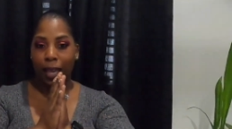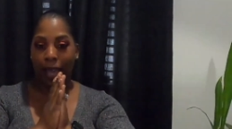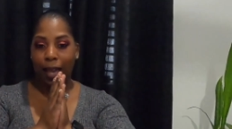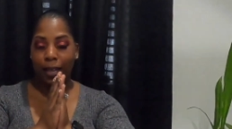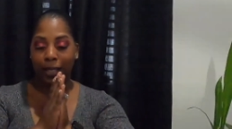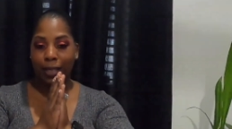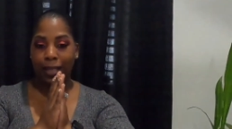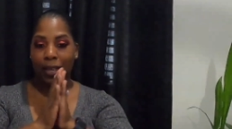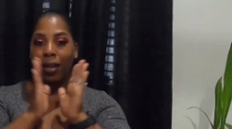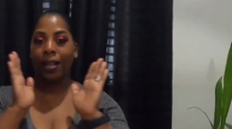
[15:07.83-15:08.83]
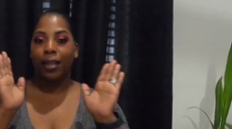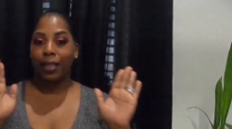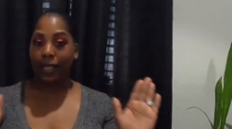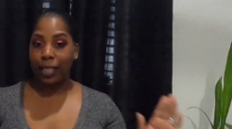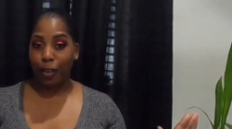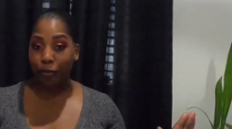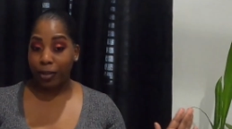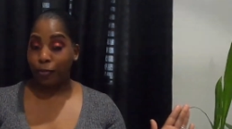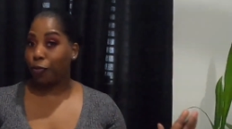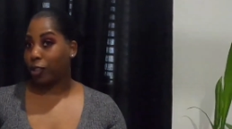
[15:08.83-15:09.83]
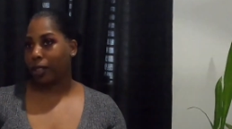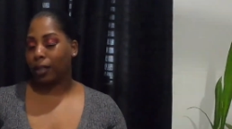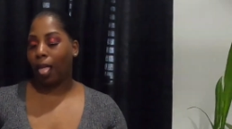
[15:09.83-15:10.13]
guys, that's it for